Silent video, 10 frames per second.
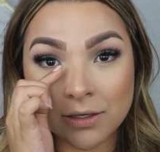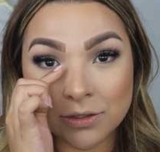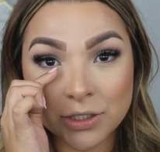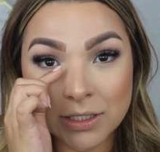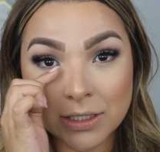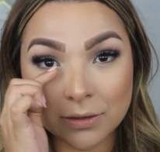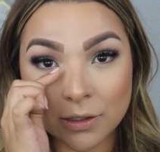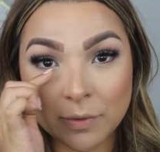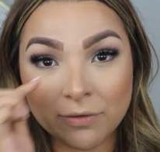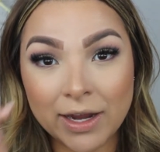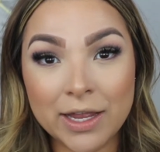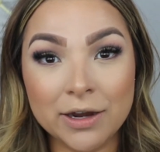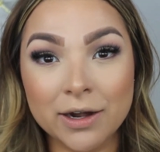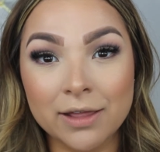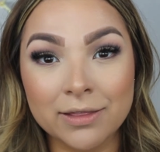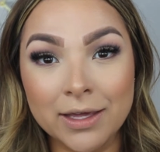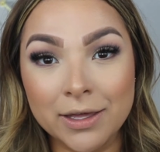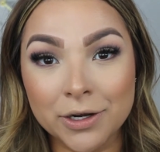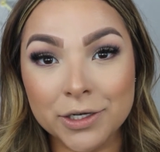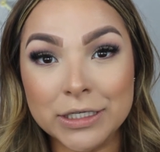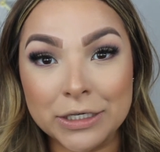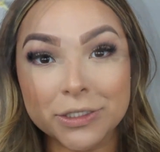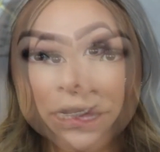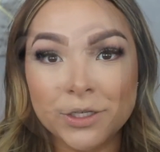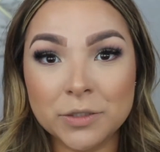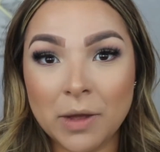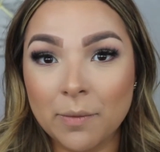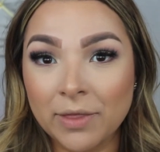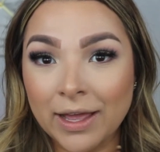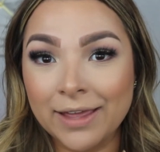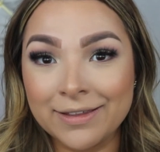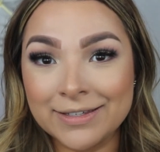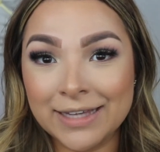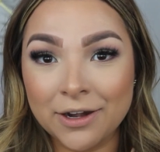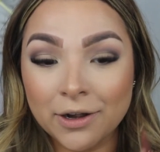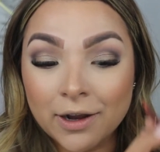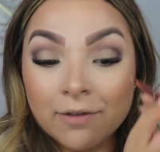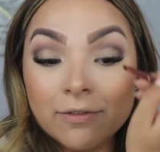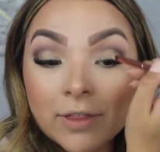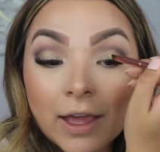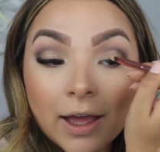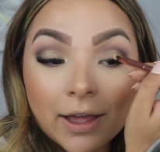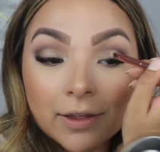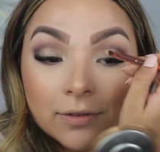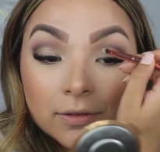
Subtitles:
just a little bit right here in the inner tear duct and just pop that in the center of the eye.